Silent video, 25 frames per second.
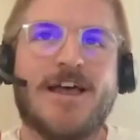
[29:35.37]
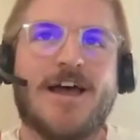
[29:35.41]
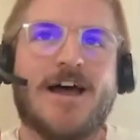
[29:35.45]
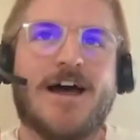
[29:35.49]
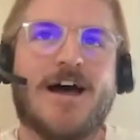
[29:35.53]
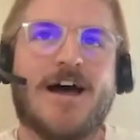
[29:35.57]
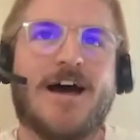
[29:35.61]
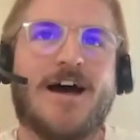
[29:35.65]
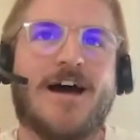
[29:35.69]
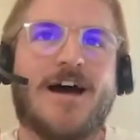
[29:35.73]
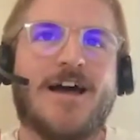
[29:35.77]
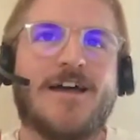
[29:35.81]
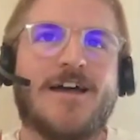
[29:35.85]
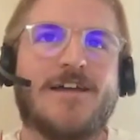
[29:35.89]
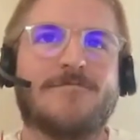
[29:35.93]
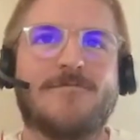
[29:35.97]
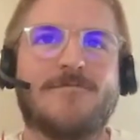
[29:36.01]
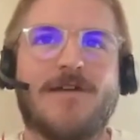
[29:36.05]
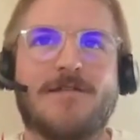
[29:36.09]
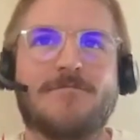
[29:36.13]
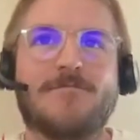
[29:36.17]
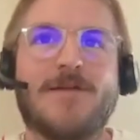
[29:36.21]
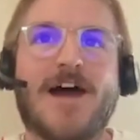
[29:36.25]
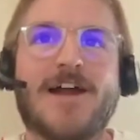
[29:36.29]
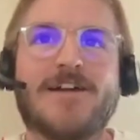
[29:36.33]

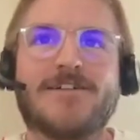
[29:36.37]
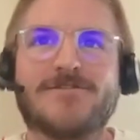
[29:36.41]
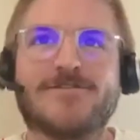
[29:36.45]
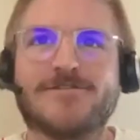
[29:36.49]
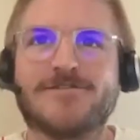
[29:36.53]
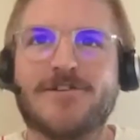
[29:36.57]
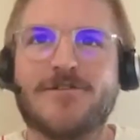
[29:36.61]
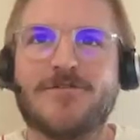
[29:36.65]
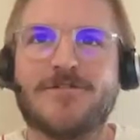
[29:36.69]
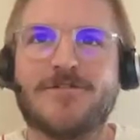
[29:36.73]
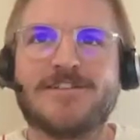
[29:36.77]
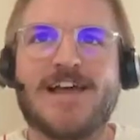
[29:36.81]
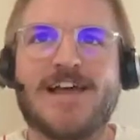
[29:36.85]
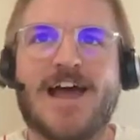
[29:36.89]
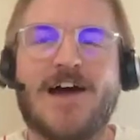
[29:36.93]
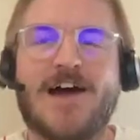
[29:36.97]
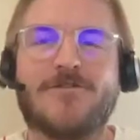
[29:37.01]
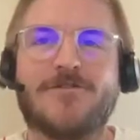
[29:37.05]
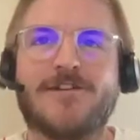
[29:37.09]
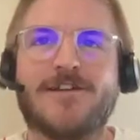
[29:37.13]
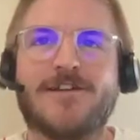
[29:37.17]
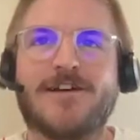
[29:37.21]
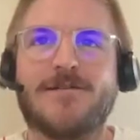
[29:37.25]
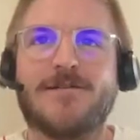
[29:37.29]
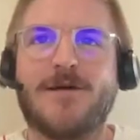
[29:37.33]
and managers always
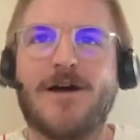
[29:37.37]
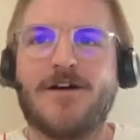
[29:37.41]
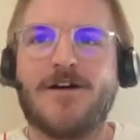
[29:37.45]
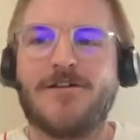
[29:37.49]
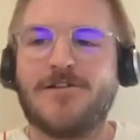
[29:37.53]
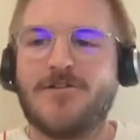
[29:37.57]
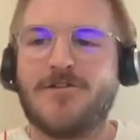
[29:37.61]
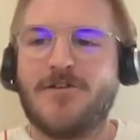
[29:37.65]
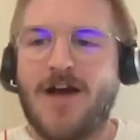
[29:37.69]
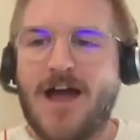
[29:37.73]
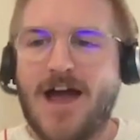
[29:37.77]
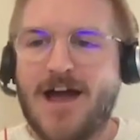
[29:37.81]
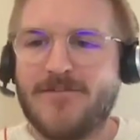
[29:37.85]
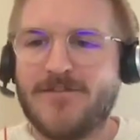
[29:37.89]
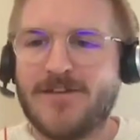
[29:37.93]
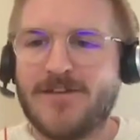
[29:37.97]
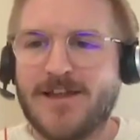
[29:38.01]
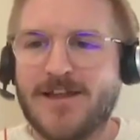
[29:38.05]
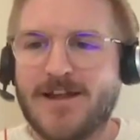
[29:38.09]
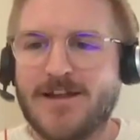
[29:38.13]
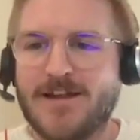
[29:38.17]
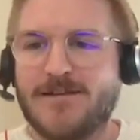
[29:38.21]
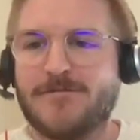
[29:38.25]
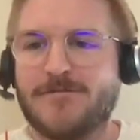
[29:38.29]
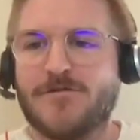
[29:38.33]
hounding about, having
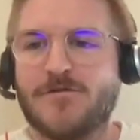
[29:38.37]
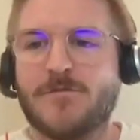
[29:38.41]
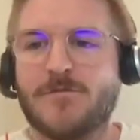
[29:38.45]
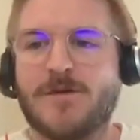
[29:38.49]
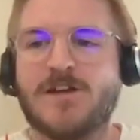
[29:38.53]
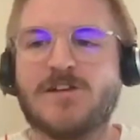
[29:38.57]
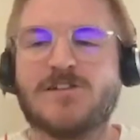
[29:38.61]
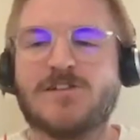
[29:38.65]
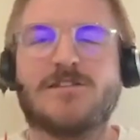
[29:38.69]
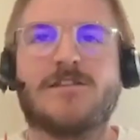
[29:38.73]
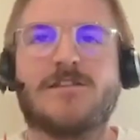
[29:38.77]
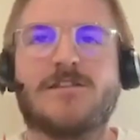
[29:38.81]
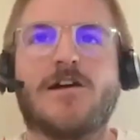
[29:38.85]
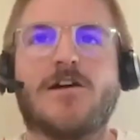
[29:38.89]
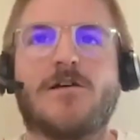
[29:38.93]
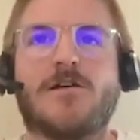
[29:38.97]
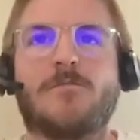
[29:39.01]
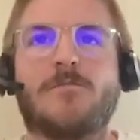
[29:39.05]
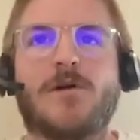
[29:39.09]
that information there.